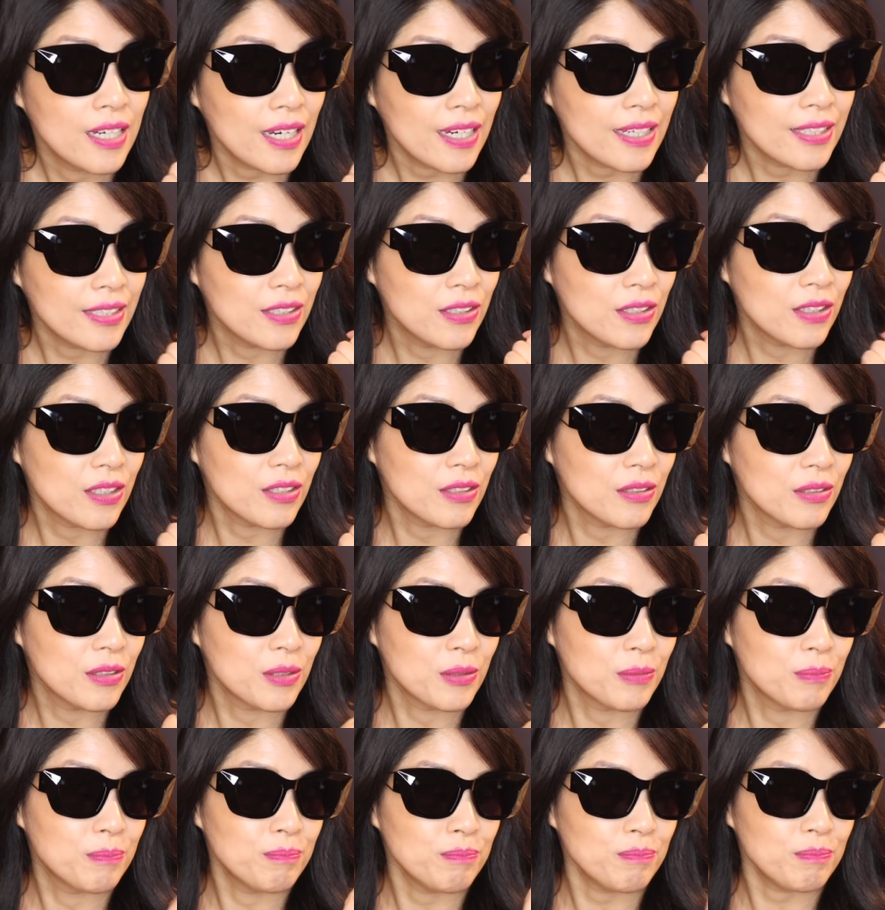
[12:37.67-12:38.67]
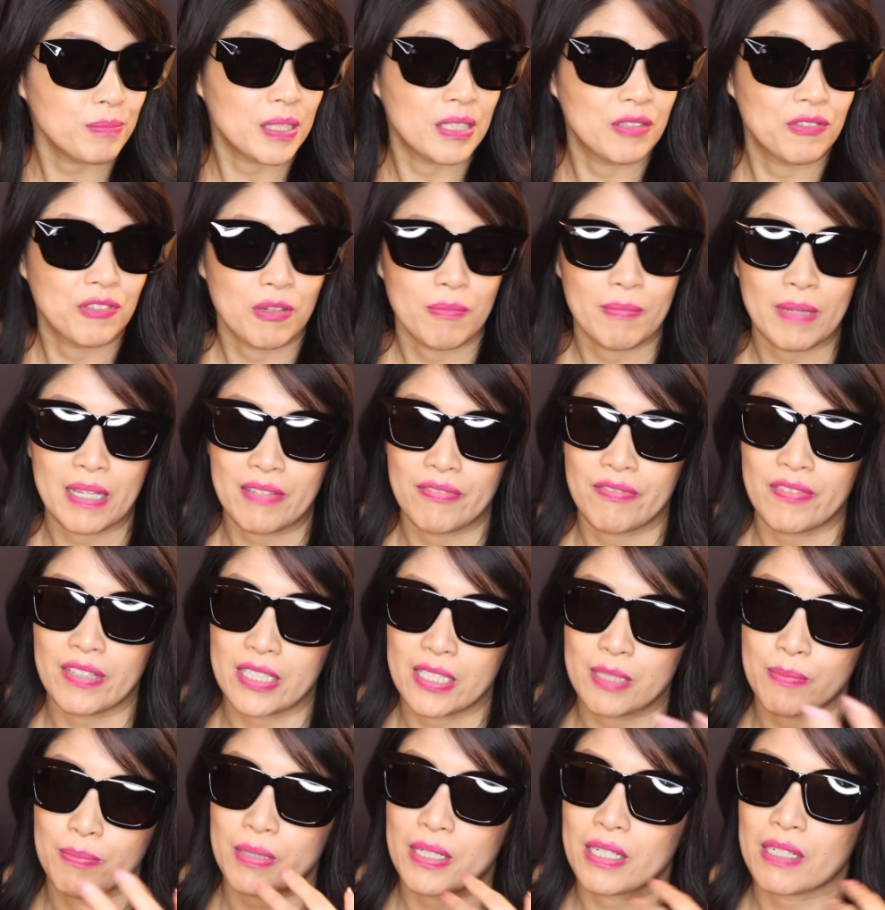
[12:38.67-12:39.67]
I know they're a little big for my
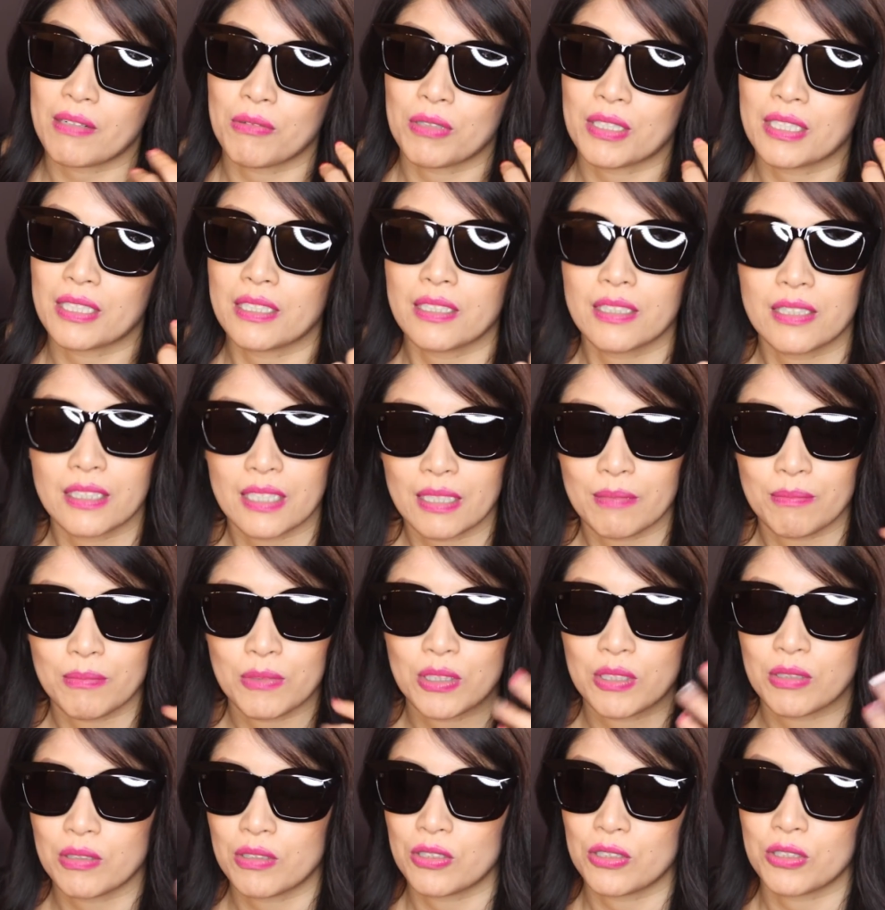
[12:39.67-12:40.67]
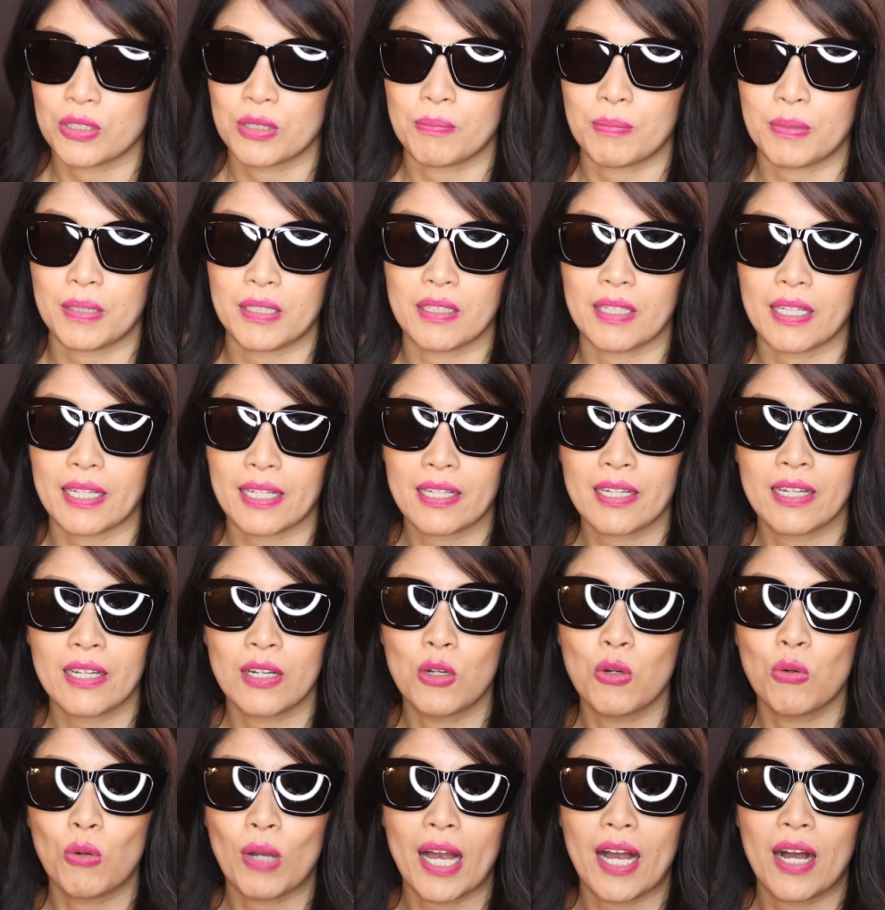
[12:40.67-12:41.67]
face, but I wanted them to just be like kind
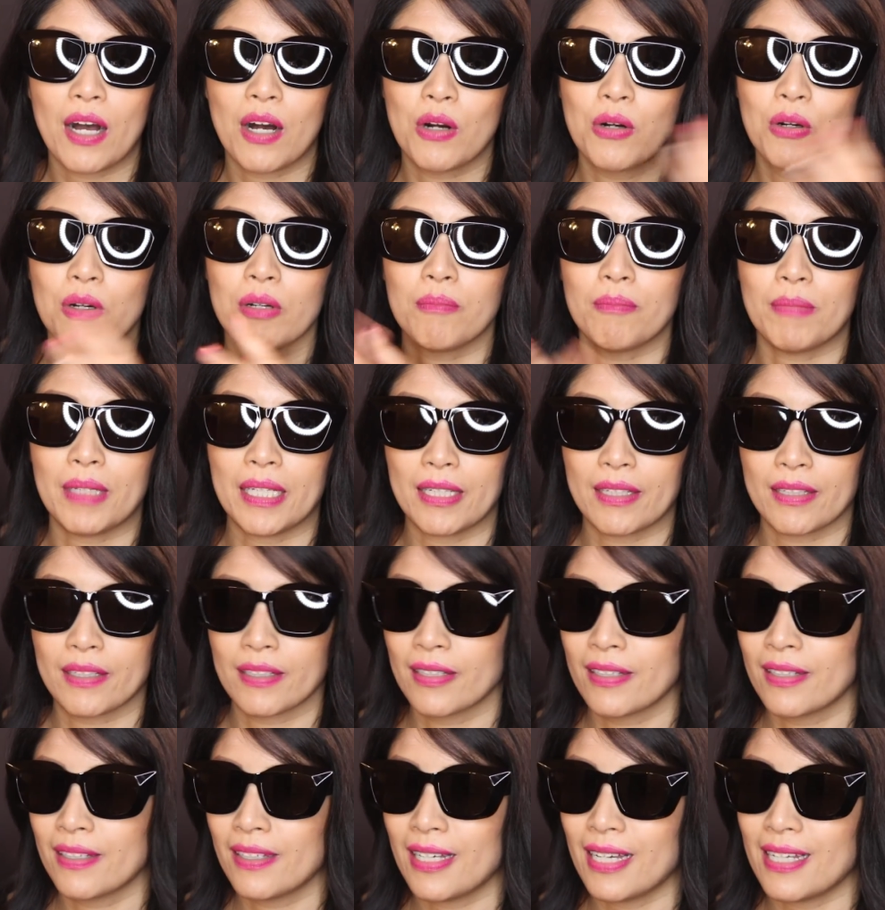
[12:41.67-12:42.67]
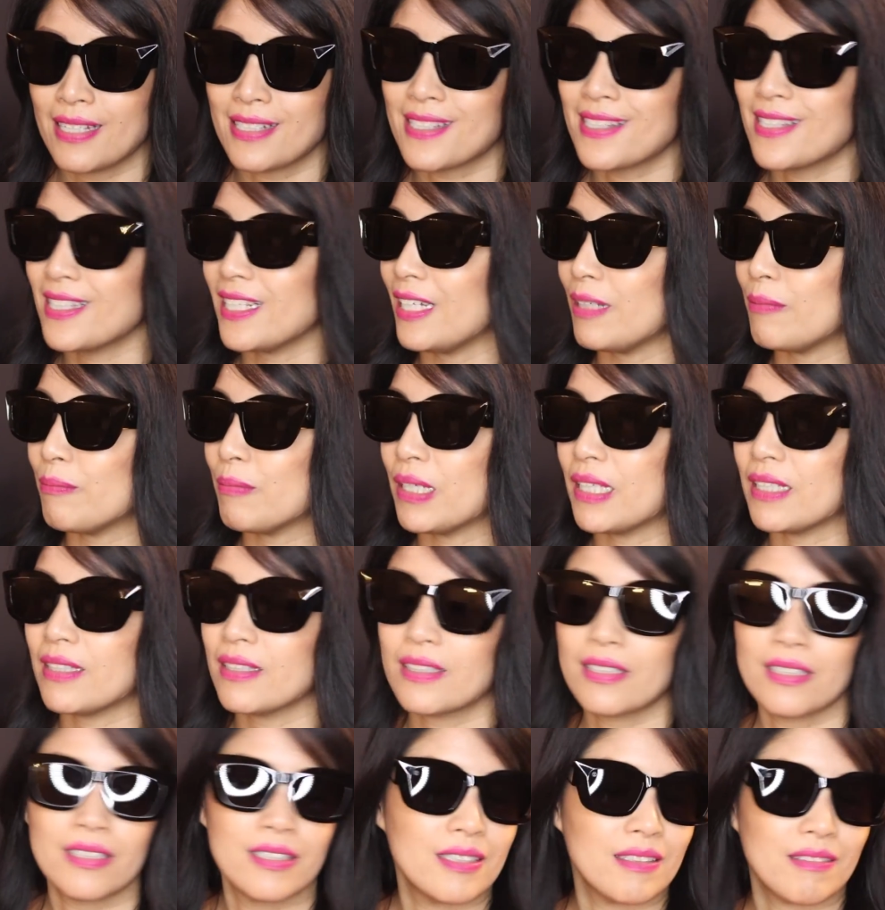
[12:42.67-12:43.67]
of wow, make a
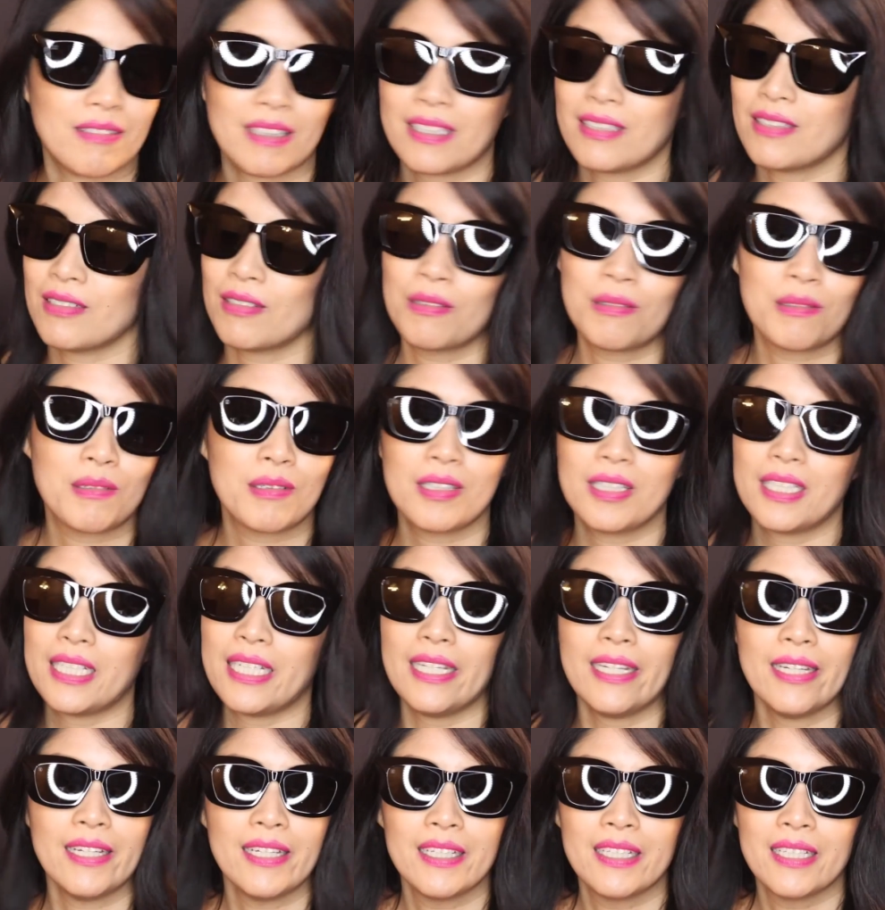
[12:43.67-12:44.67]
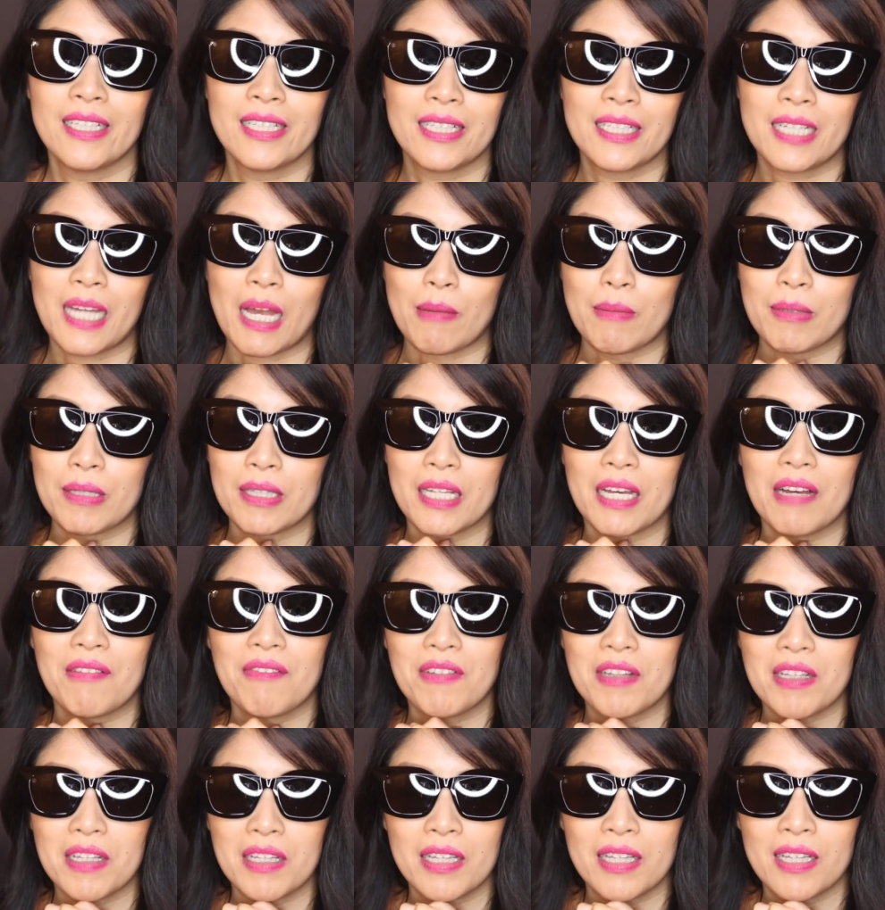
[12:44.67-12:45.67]
statement. So I totally am in
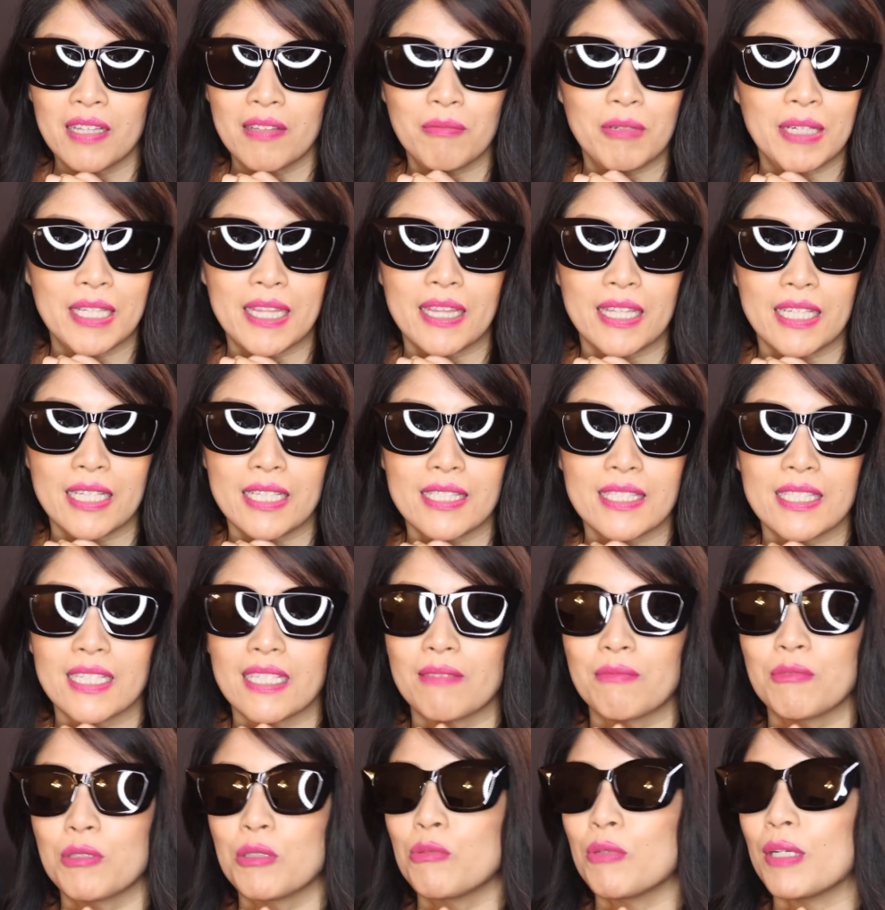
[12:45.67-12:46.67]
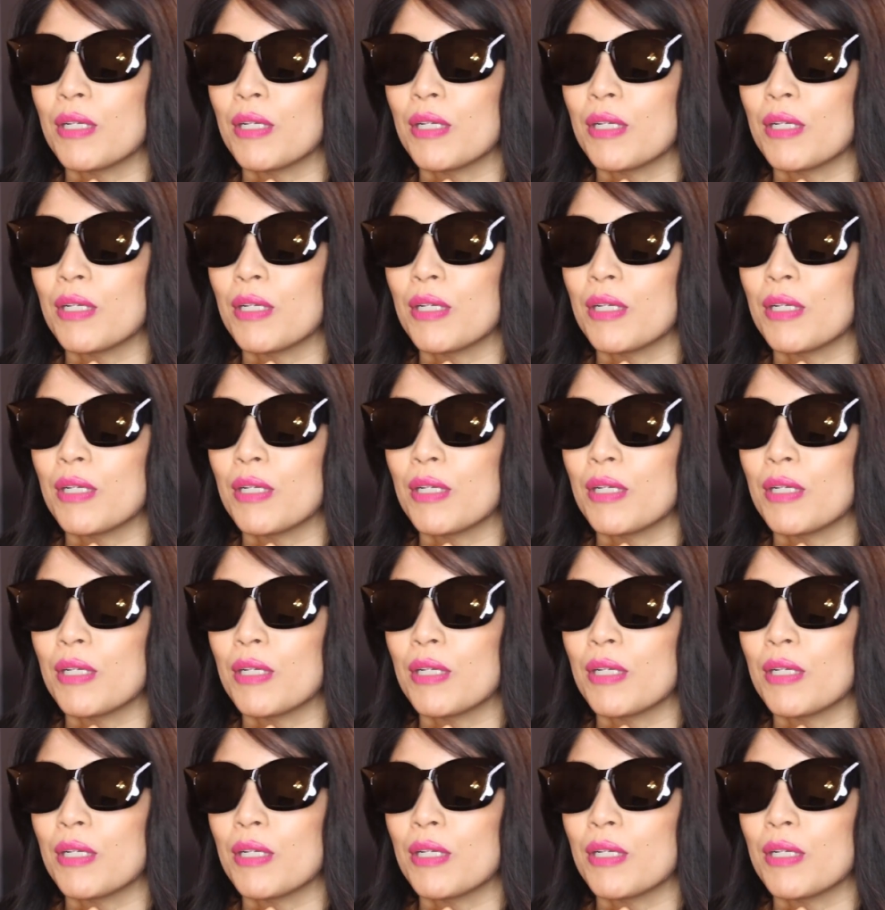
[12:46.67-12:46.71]
love with these and will